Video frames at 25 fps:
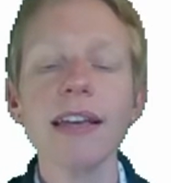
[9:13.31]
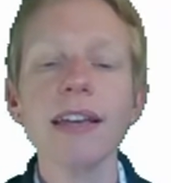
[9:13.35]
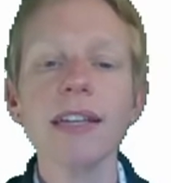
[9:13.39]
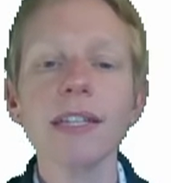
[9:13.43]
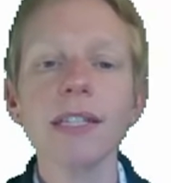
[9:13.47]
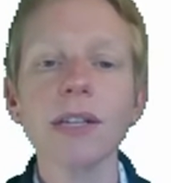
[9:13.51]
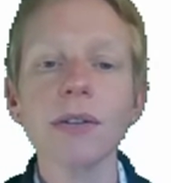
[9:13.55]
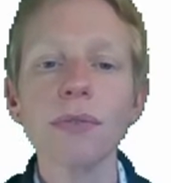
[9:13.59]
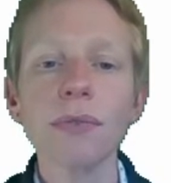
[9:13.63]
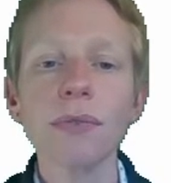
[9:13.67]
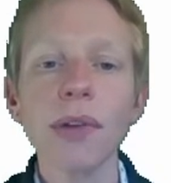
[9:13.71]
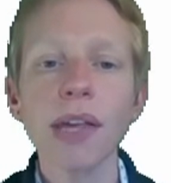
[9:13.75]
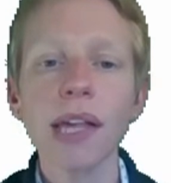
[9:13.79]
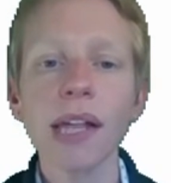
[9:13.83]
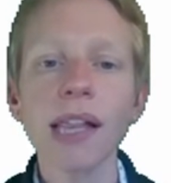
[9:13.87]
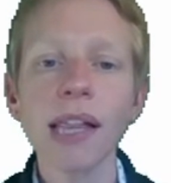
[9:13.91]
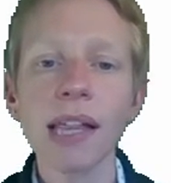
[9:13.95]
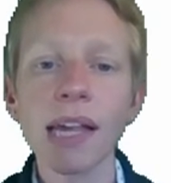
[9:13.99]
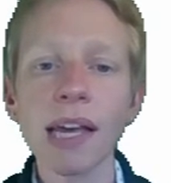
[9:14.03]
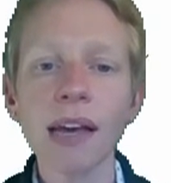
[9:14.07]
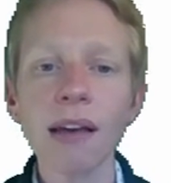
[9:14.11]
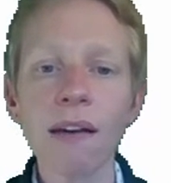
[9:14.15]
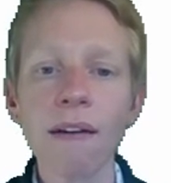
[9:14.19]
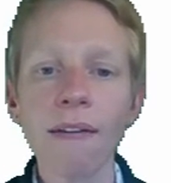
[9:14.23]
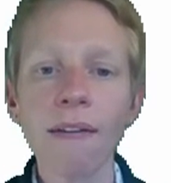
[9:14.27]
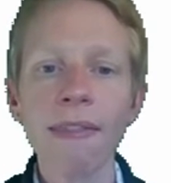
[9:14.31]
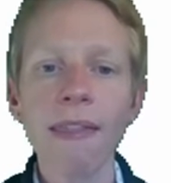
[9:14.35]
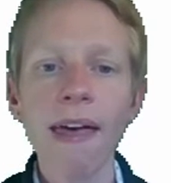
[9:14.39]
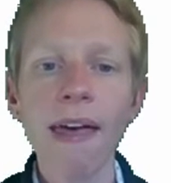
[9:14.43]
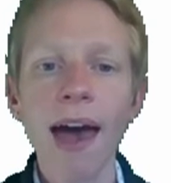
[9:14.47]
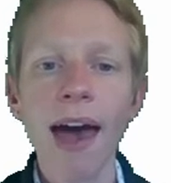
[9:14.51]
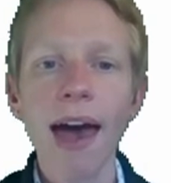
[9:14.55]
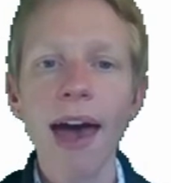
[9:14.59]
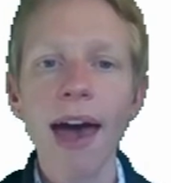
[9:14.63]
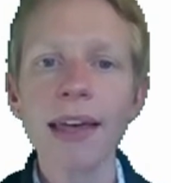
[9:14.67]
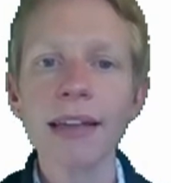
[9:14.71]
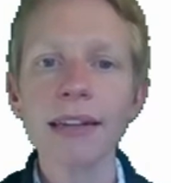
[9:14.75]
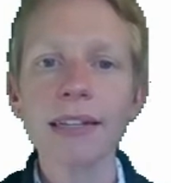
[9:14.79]
So if we click on
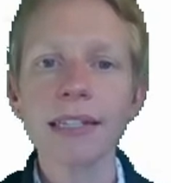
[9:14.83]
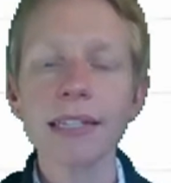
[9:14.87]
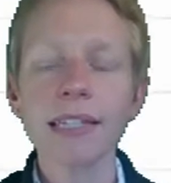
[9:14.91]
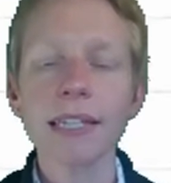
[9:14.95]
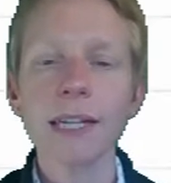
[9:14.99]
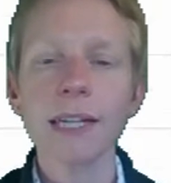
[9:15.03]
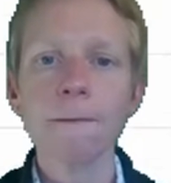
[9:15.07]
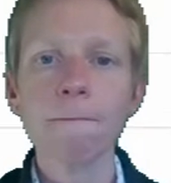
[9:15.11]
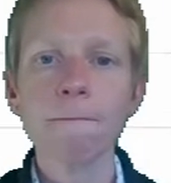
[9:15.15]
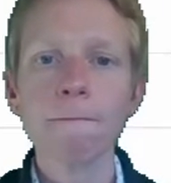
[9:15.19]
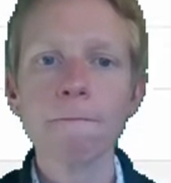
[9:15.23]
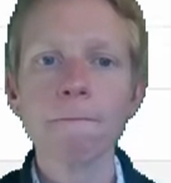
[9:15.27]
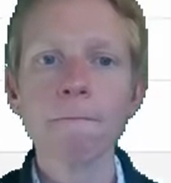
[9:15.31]
that,